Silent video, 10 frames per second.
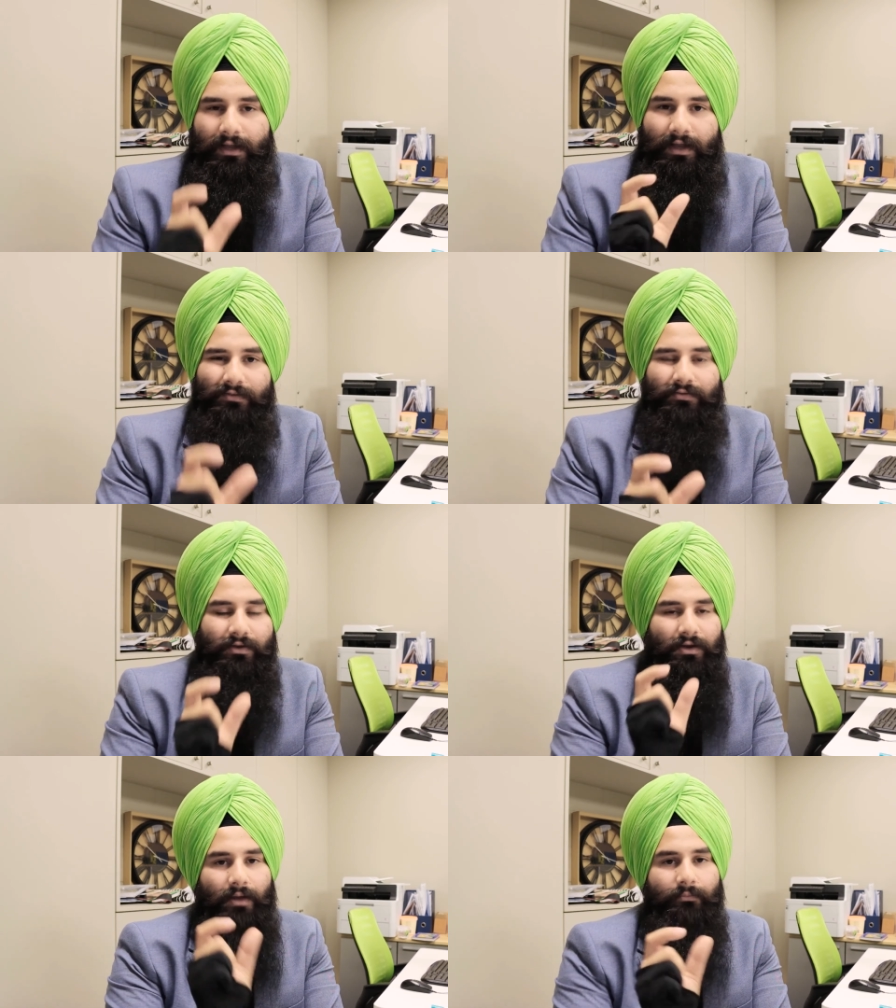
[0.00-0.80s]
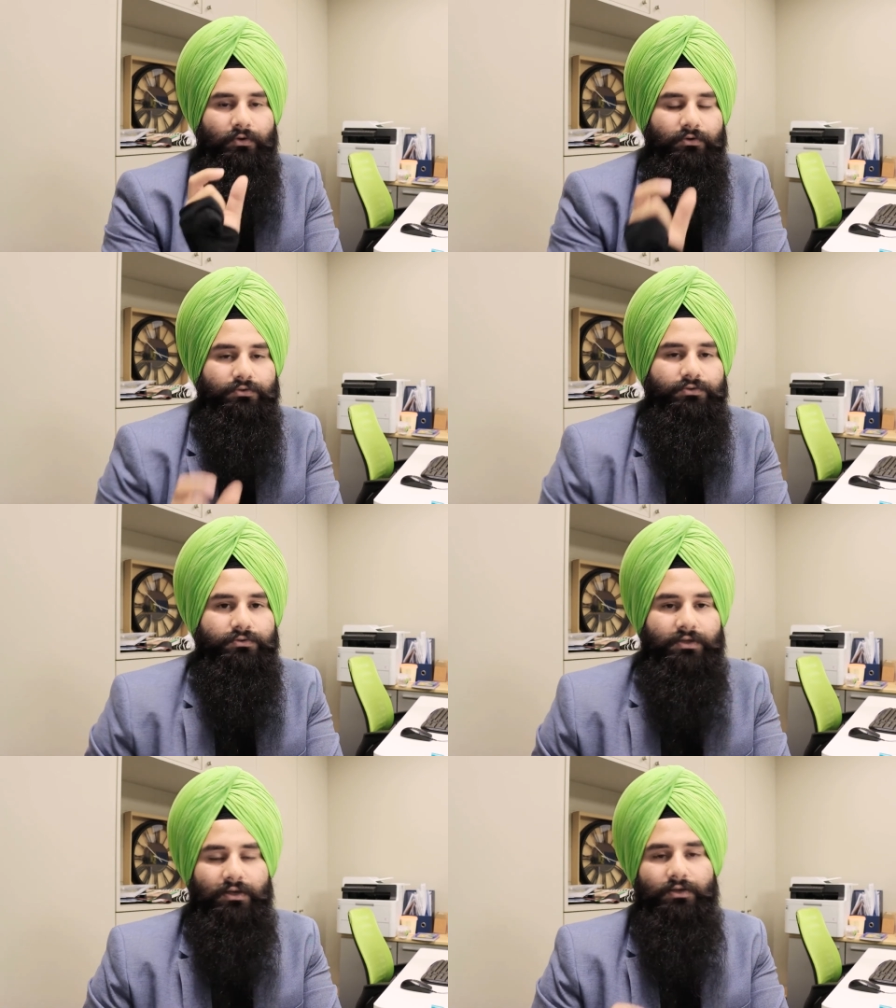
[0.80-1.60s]
Guys, here I'm going to
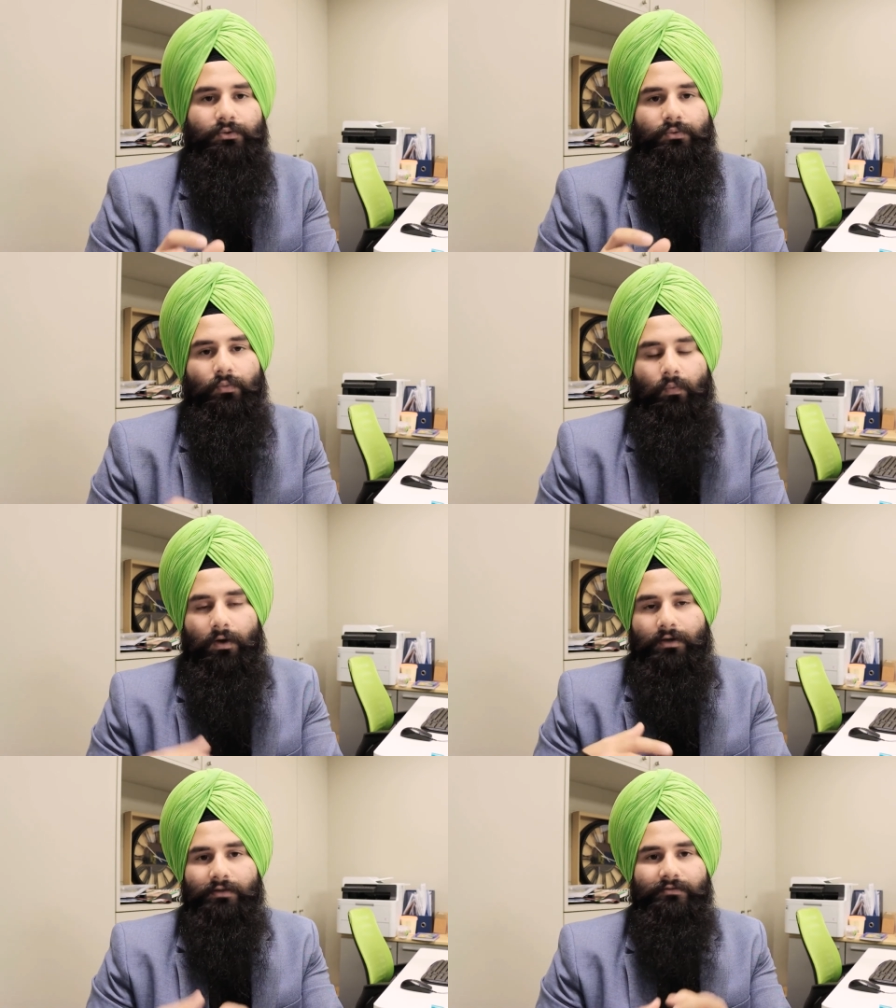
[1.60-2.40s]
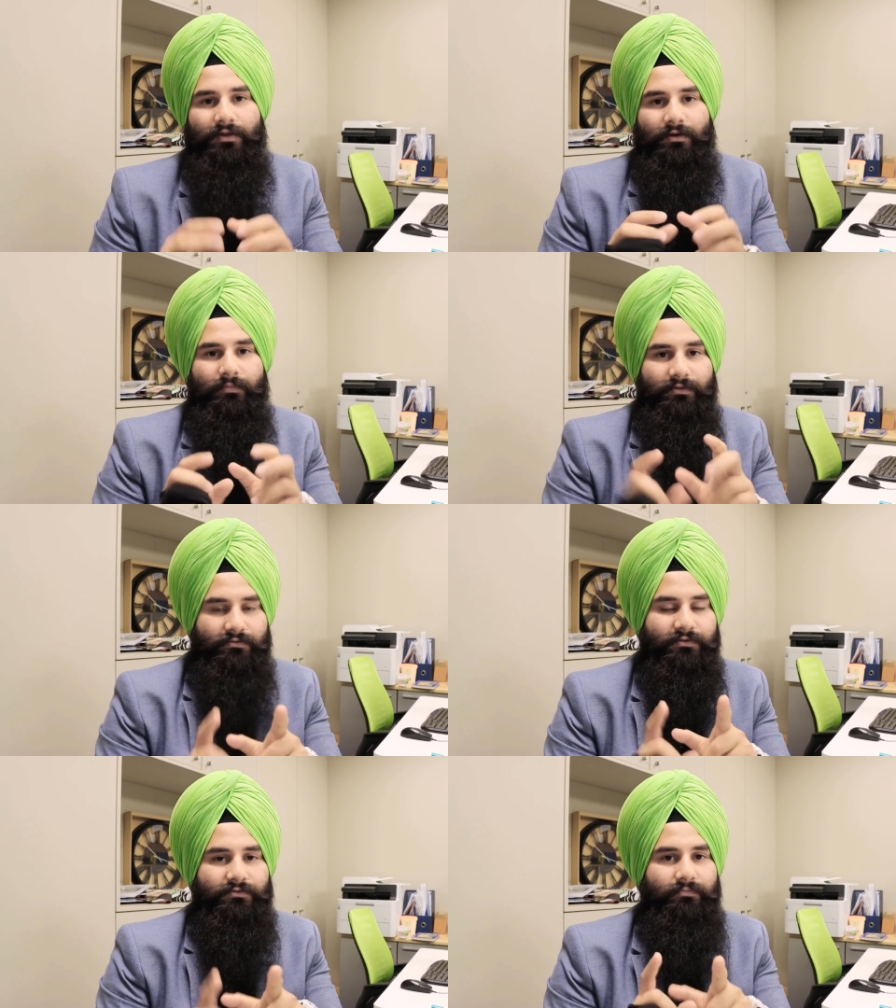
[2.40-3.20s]
tell you what is that
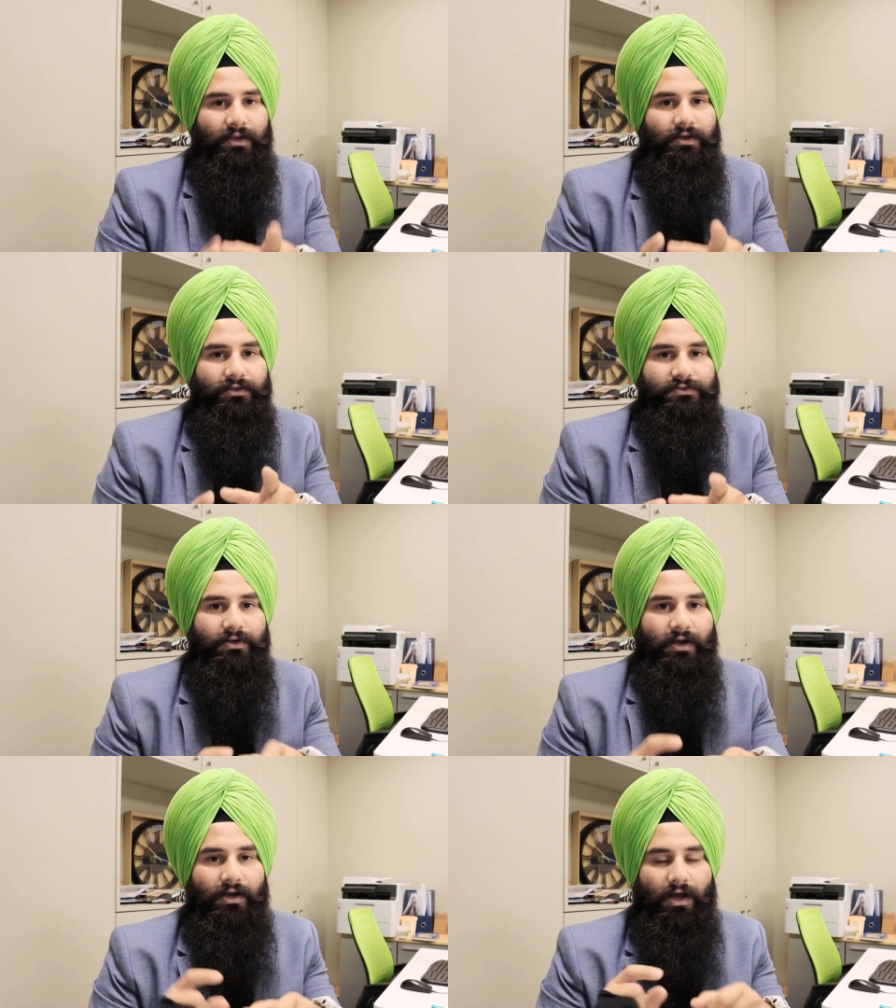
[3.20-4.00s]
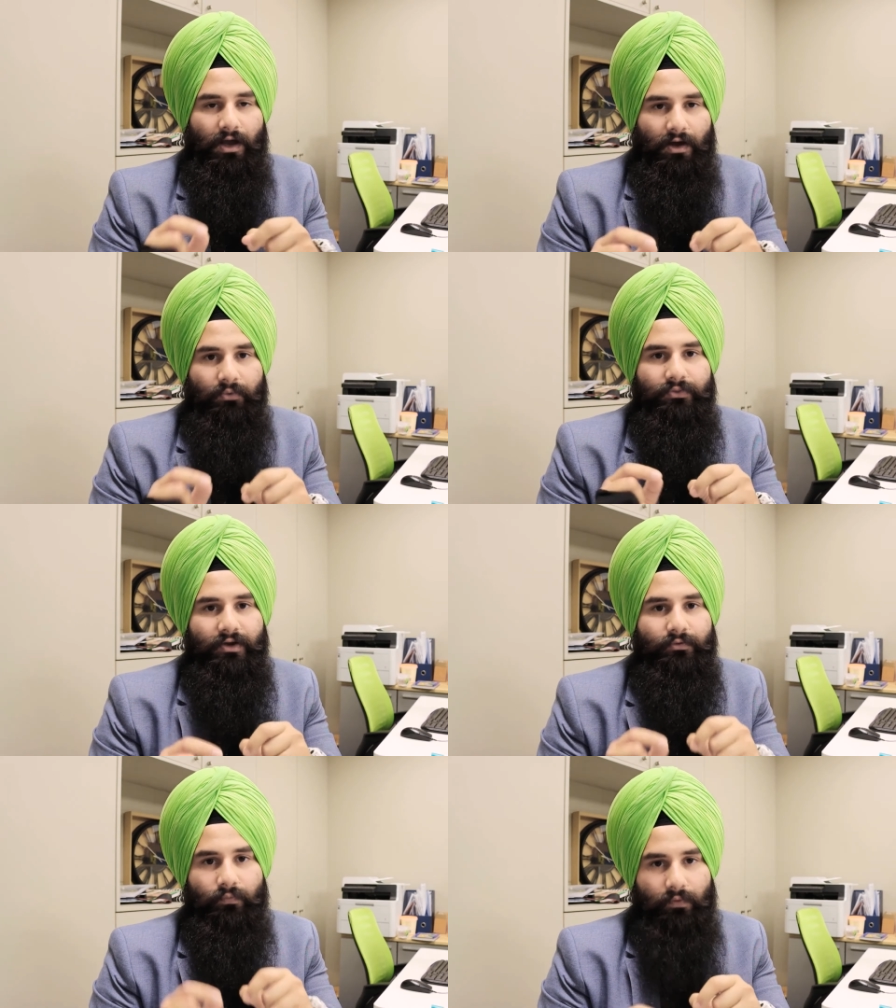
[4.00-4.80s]
business manager and how
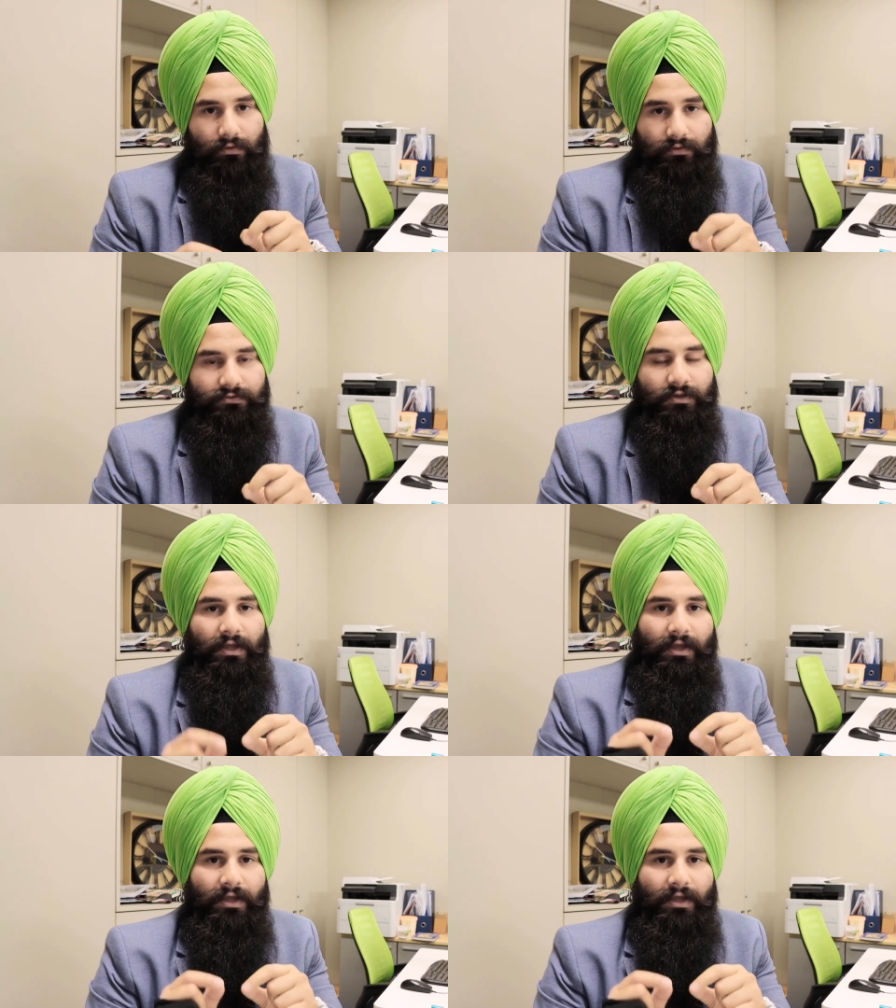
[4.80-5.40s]
that works.